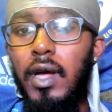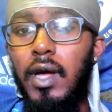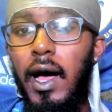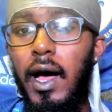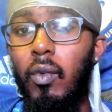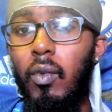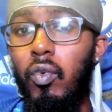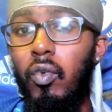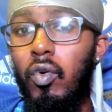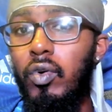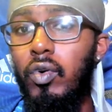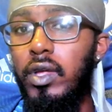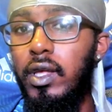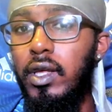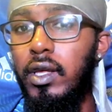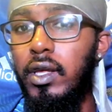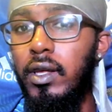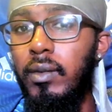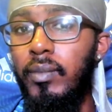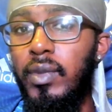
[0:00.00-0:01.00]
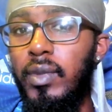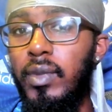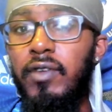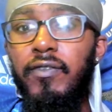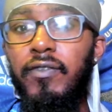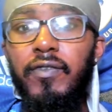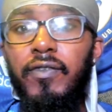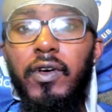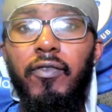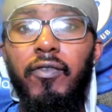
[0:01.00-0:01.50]
will he be
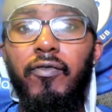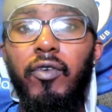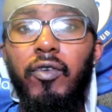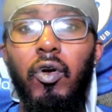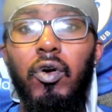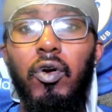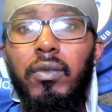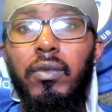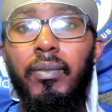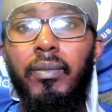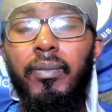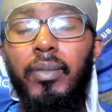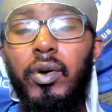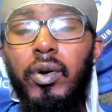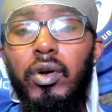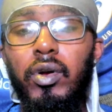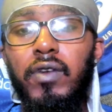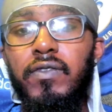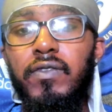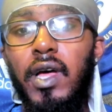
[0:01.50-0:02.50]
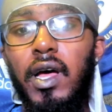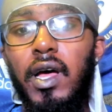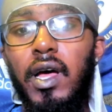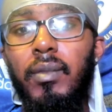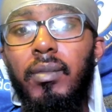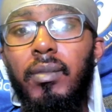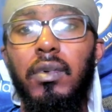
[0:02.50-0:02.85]
fit for a long period of time?